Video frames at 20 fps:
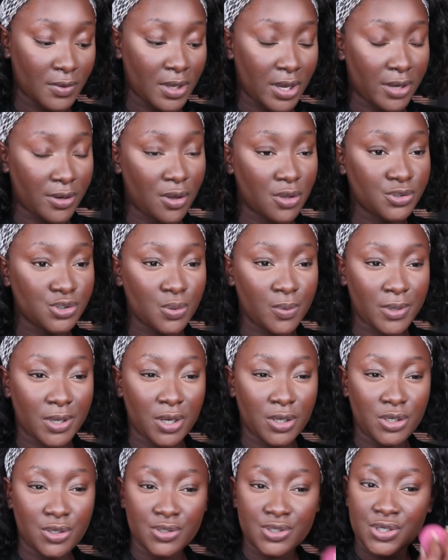And also when
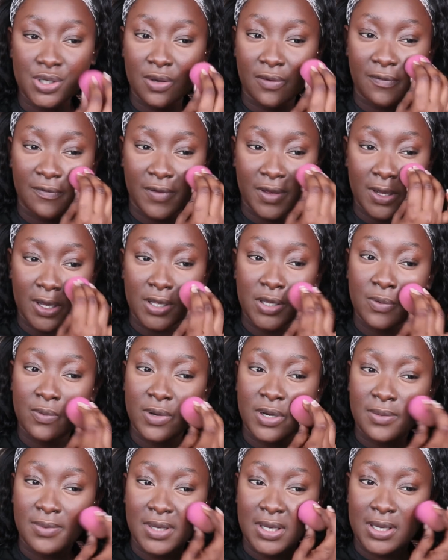you're using your finger, you
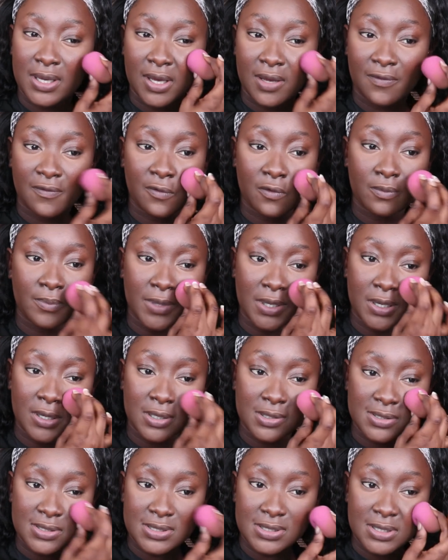want to be careful
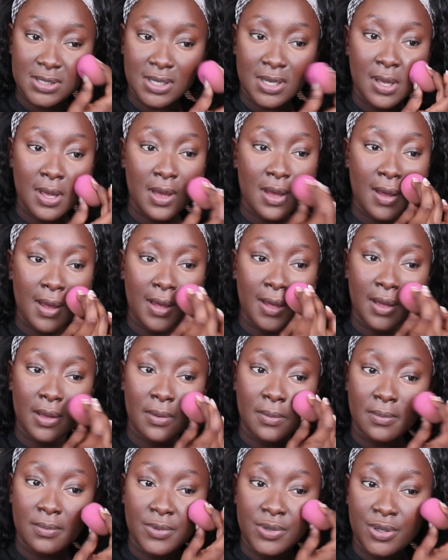because
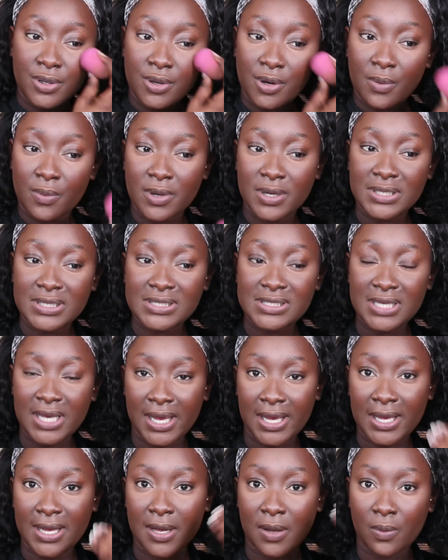um, you don't want to
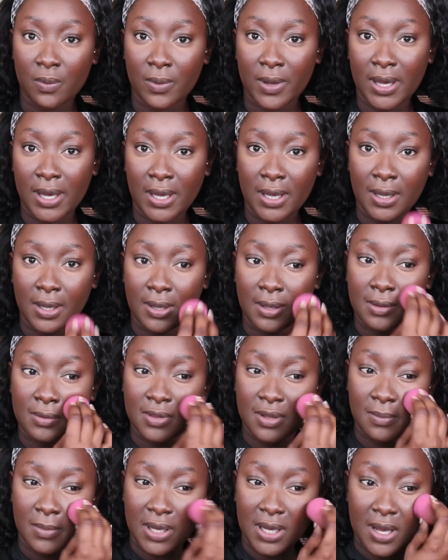take away
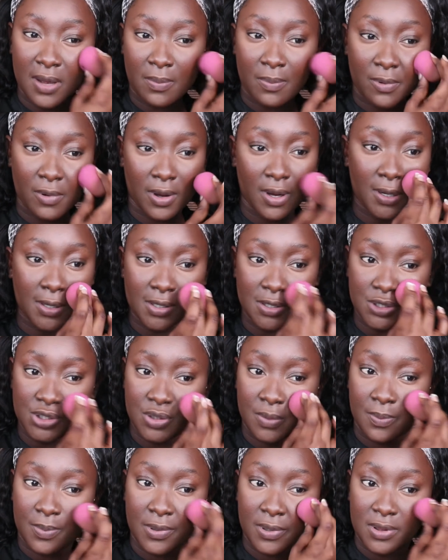the makeup product that
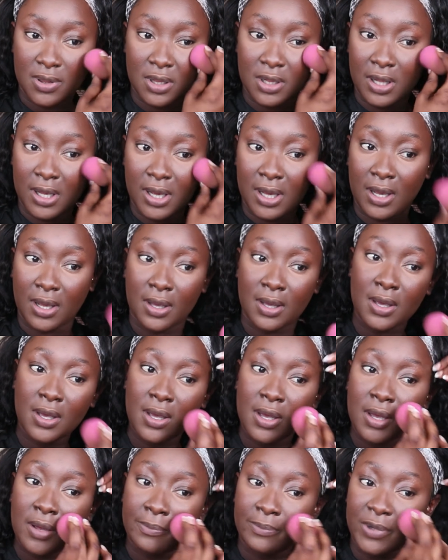you put there
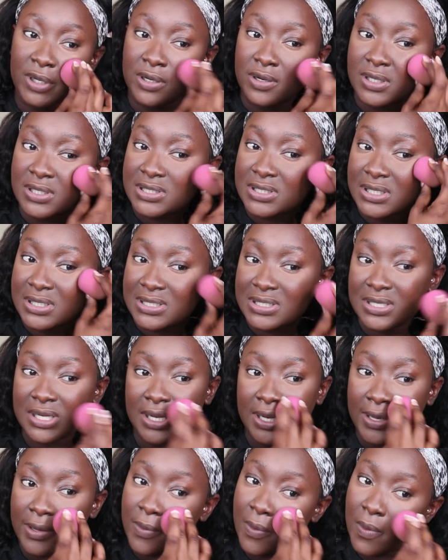because it's
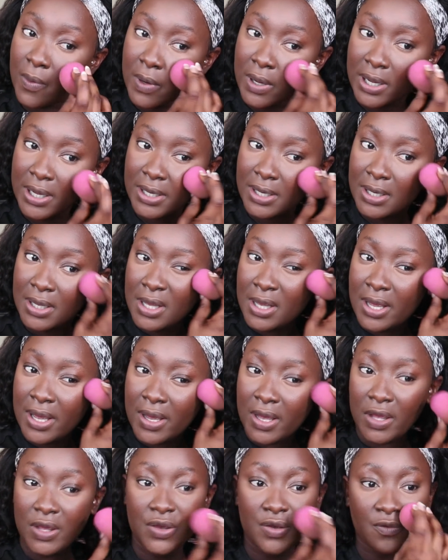liquid
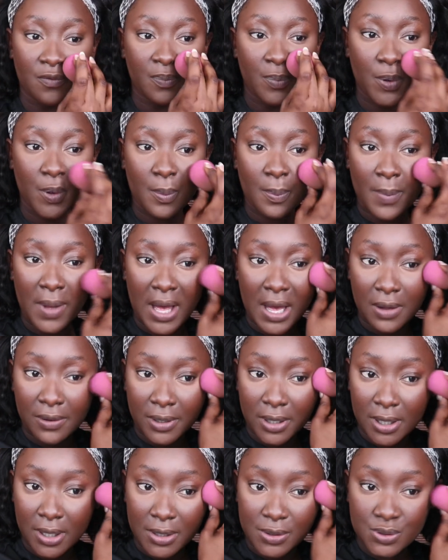and you put
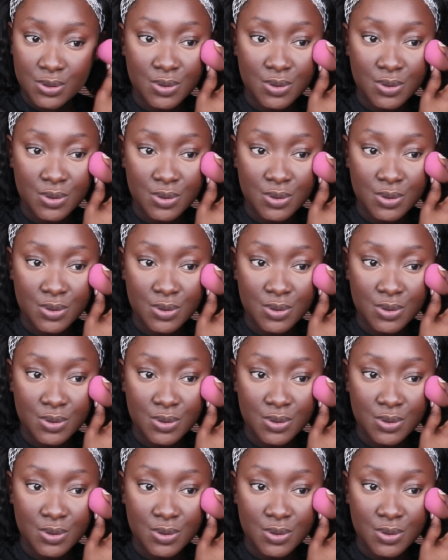powder.